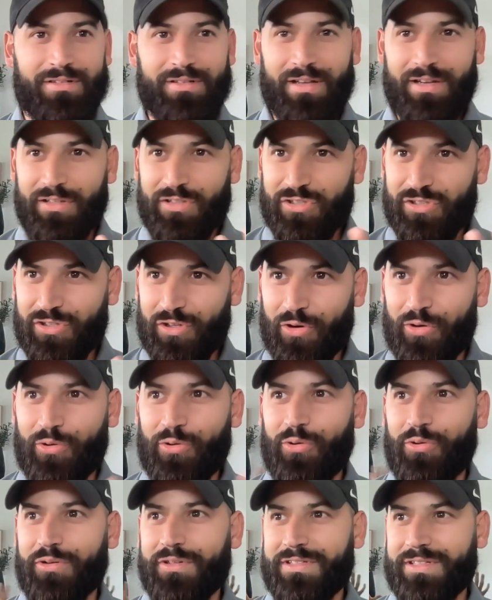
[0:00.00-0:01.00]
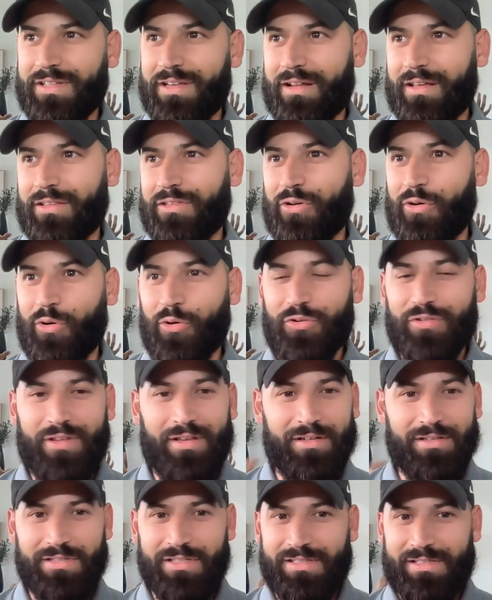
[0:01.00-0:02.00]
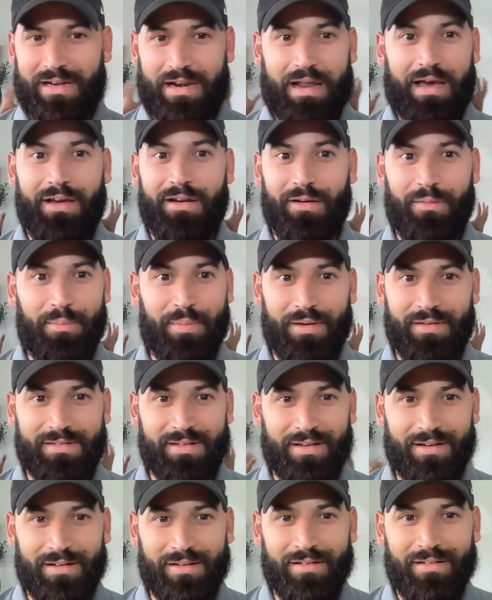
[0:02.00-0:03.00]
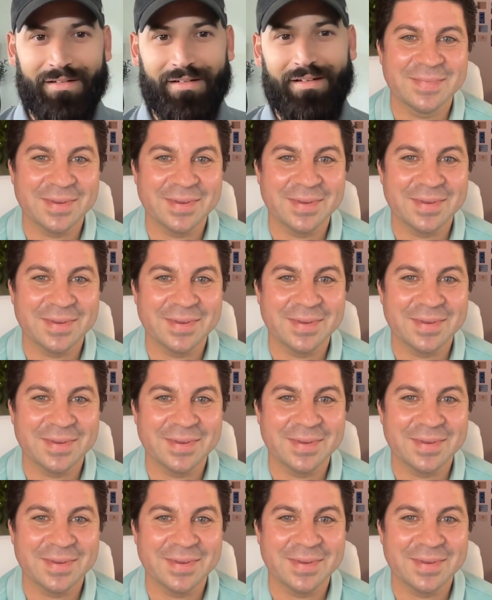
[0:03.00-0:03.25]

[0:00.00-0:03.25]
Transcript: And it's so cool to see like the whole city just light up, basically.